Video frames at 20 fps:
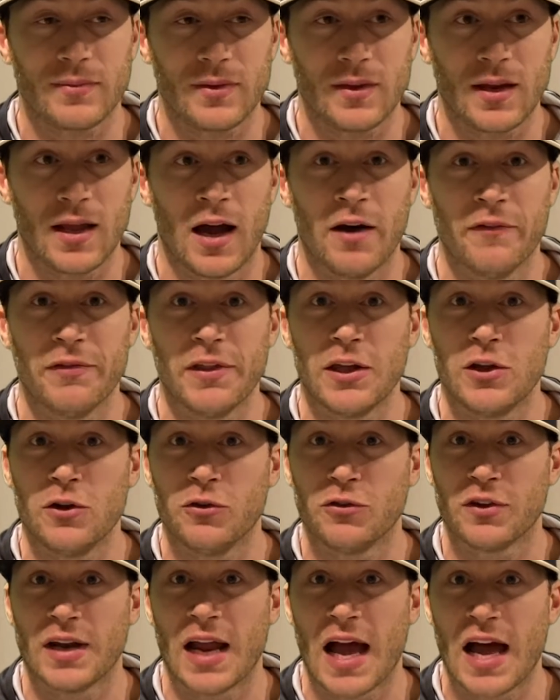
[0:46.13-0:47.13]
of the
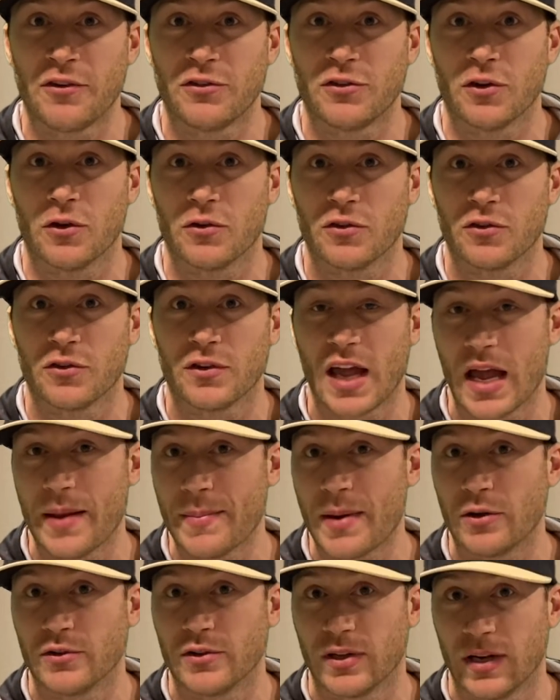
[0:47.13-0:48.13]
Houston Astros, came
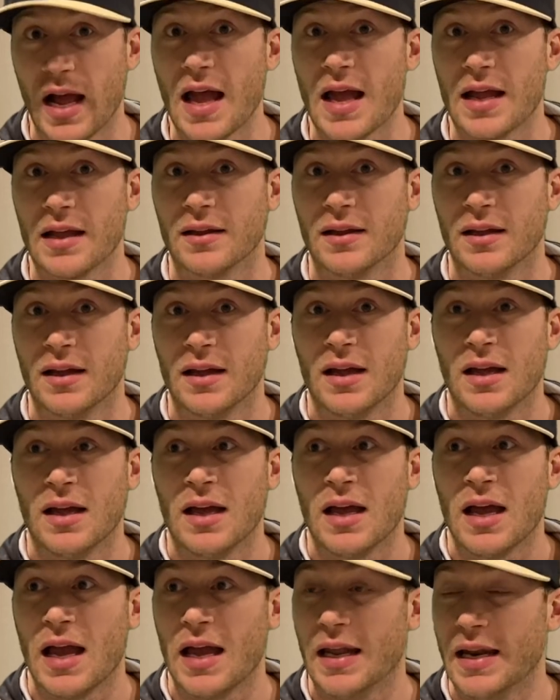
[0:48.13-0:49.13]
out today,
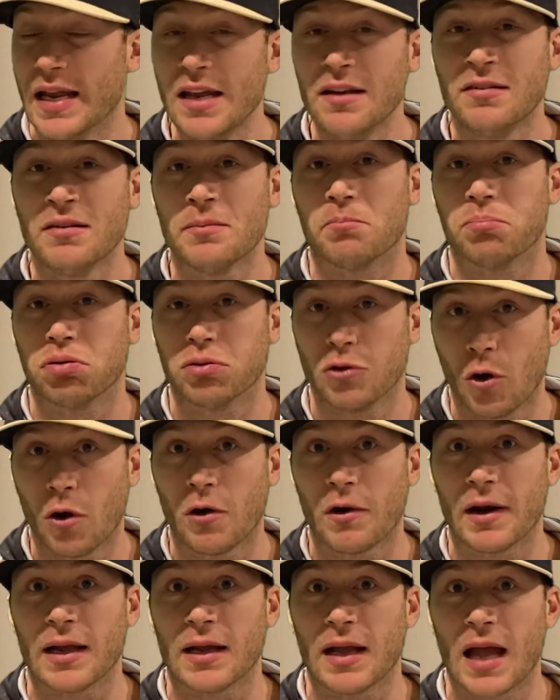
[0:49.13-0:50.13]
and he's
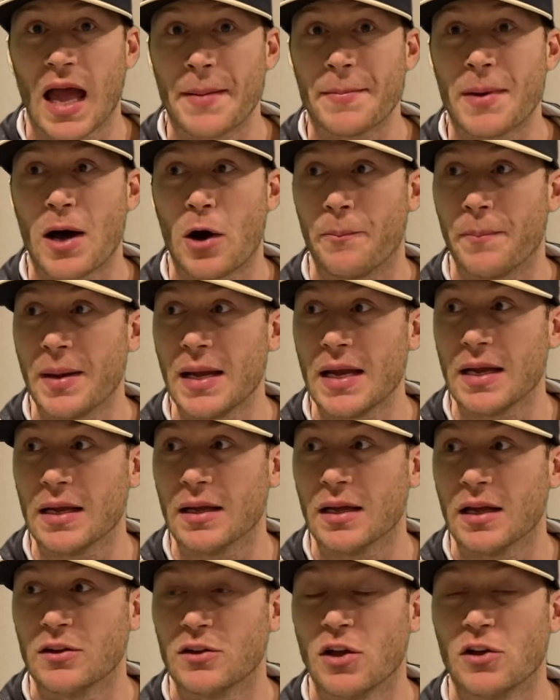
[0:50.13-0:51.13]
imploring MLB
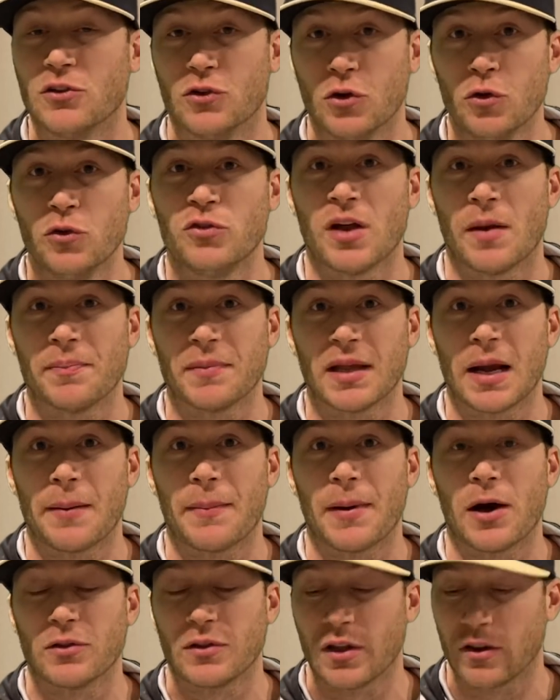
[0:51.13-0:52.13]
to do something
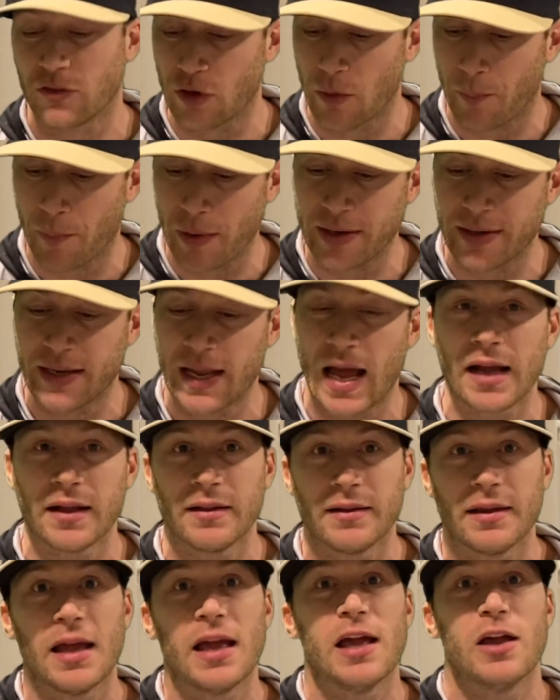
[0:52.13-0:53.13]
about this, to
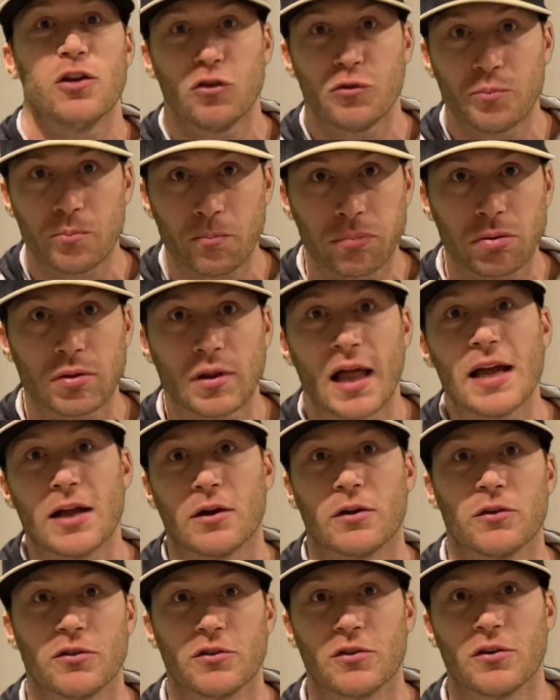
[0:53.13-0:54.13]
protect his
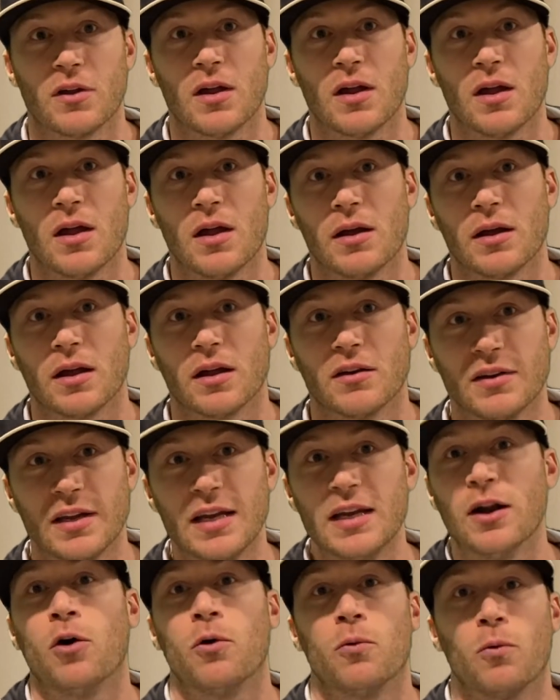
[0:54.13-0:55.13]
players, because he
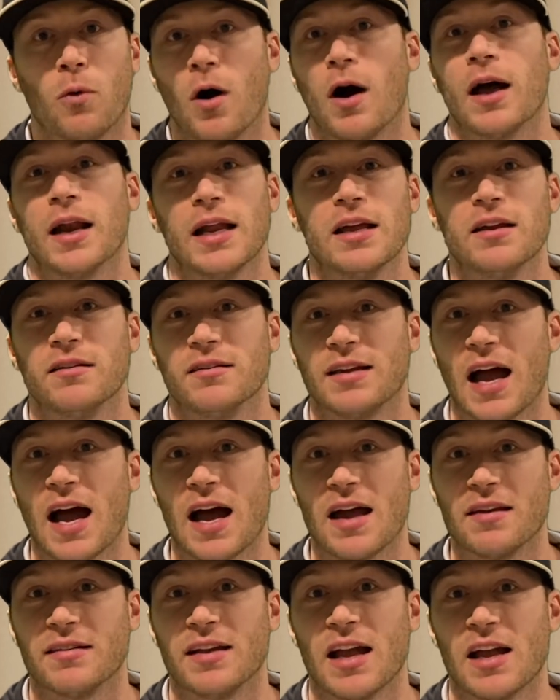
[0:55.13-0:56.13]
don't want his
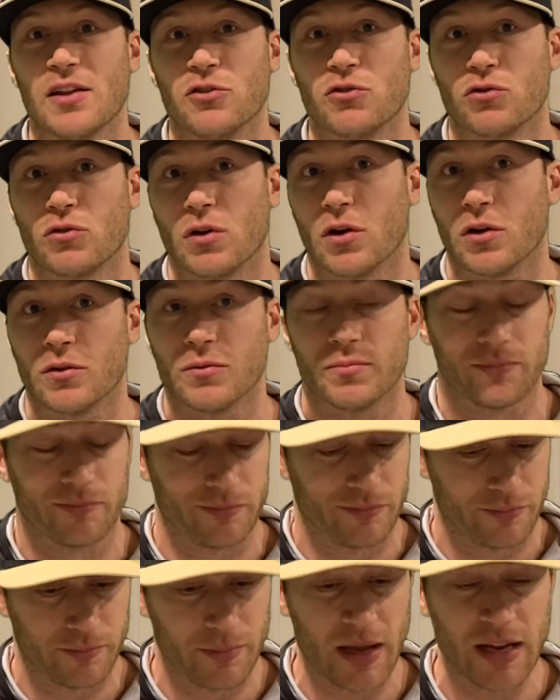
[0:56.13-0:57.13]
guys getting drilled.
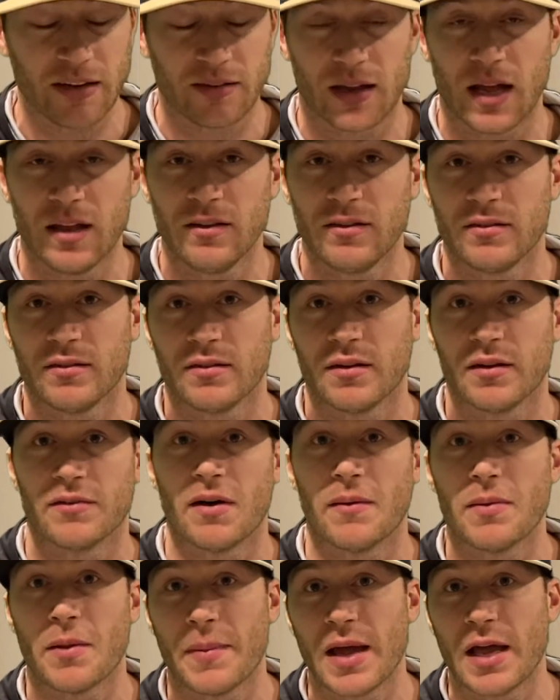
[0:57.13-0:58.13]
Makes sense. If
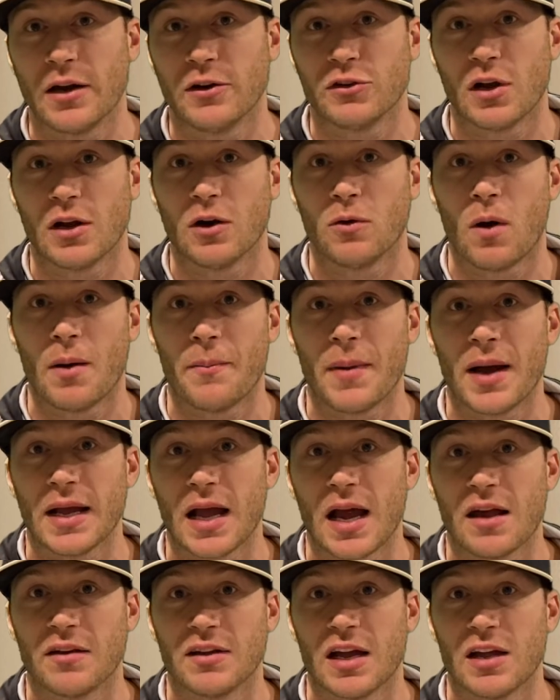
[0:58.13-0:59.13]
I'm the manager, I don't want my
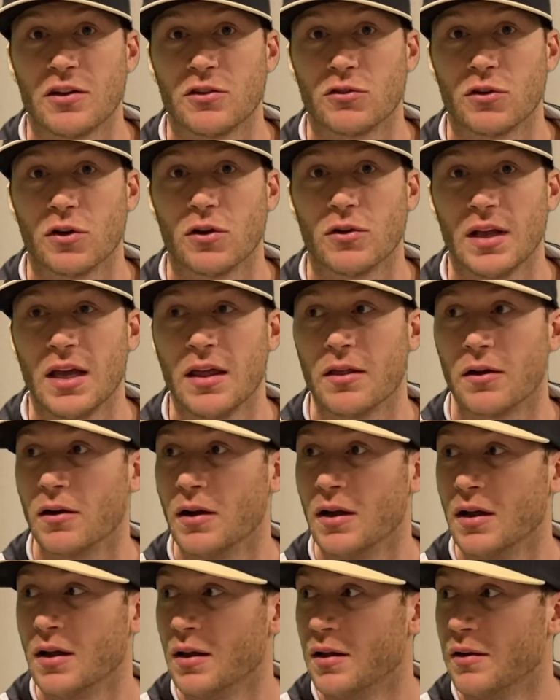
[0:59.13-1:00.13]
guys getting drilled either. I
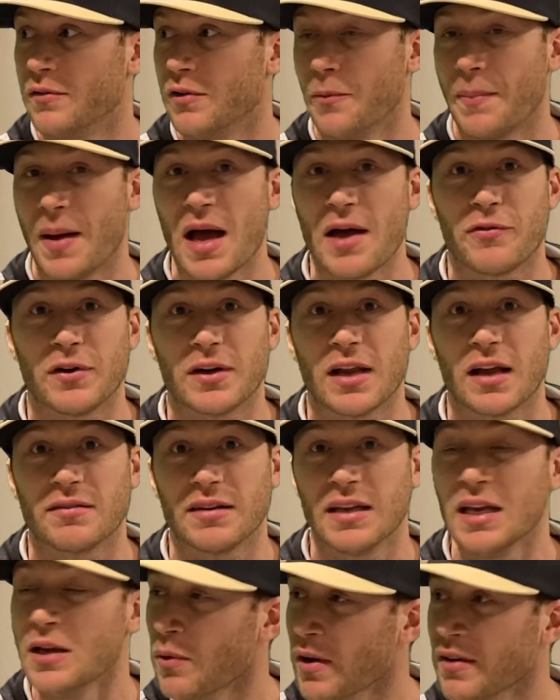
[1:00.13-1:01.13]
feel bad for
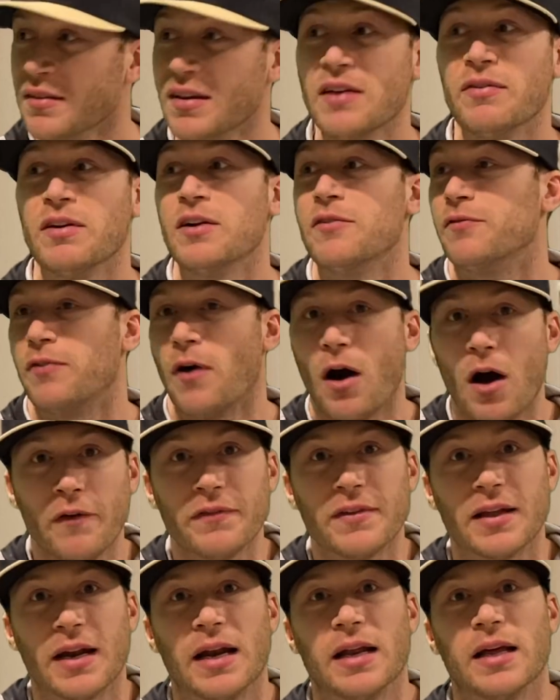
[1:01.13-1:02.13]
Dusty. He wasn't even
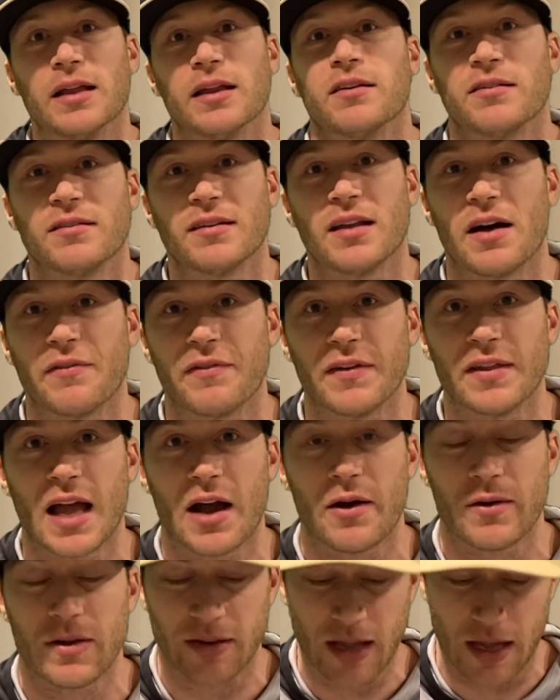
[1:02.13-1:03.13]
involved in any of this stuff, and
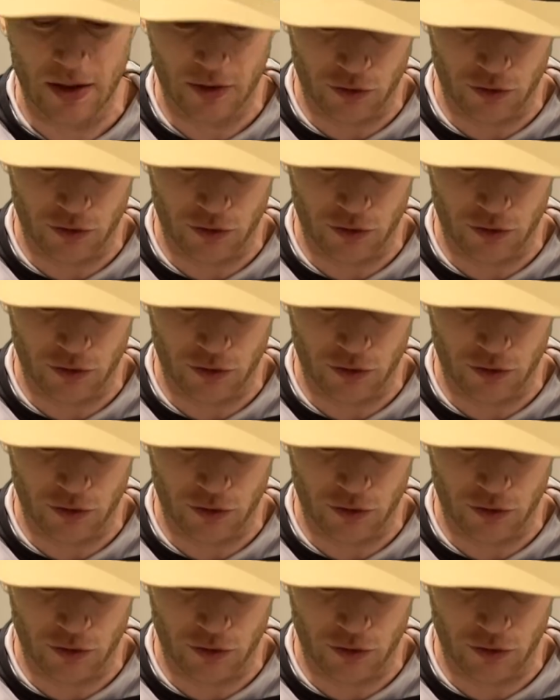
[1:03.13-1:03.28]
now he's getting